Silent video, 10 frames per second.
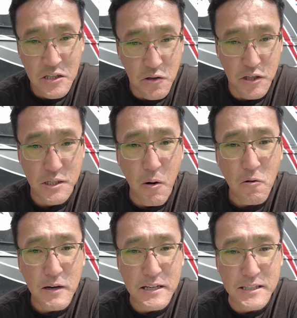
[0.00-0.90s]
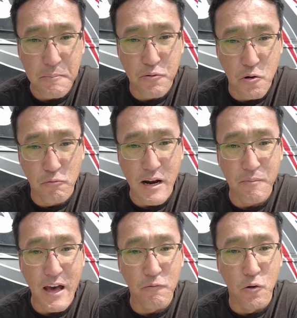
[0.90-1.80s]
So the Smart Way is a
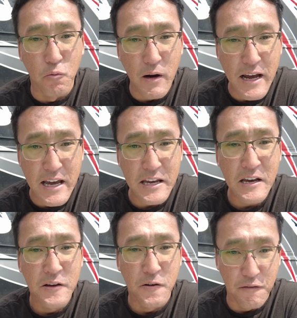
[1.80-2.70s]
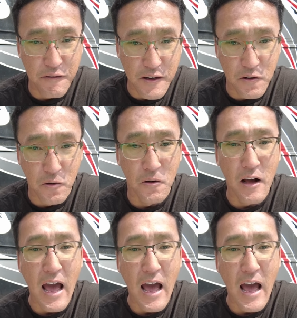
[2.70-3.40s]
program that will weigh your vehicle